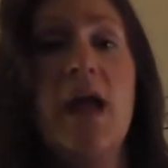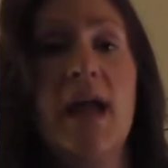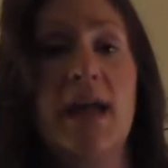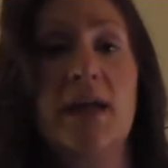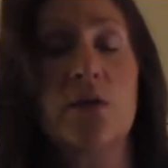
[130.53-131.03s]

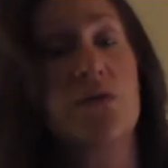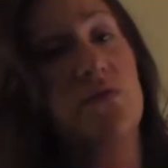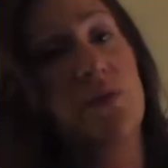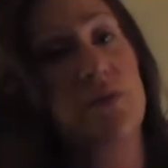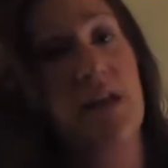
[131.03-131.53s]
And on the
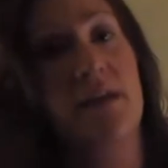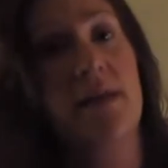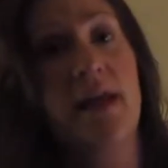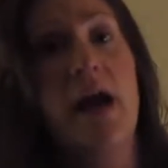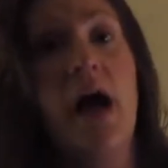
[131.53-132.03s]
flip side of
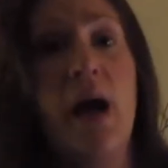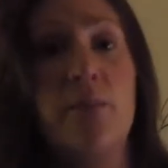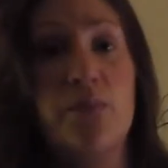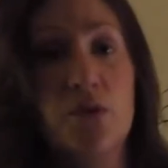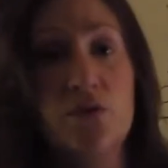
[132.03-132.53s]
that,
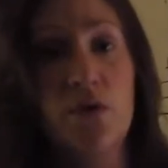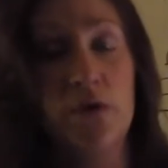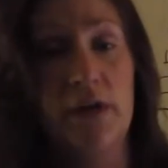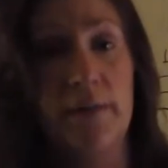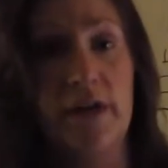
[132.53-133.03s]

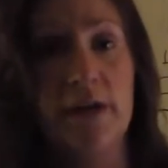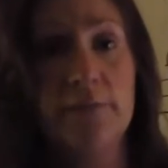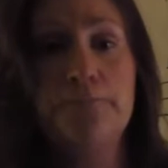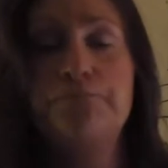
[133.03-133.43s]
hypervolemia